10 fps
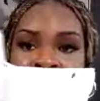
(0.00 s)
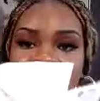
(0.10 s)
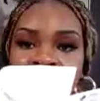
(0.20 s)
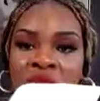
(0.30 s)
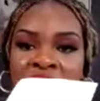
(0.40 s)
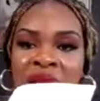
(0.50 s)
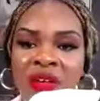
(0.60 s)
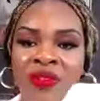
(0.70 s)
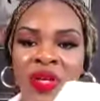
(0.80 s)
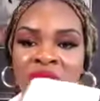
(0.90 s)
Then I'm going to fold it in
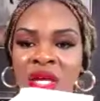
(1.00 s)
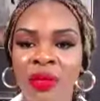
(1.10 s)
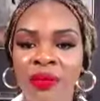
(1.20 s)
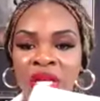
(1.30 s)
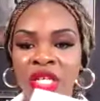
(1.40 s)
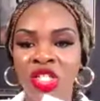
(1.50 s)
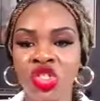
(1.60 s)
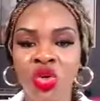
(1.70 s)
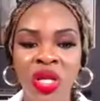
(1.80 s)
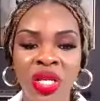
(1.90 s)
half again and making
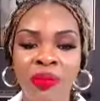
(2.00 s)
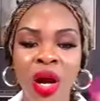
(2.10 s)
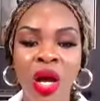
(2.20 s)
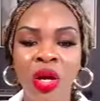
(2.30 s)
sure that the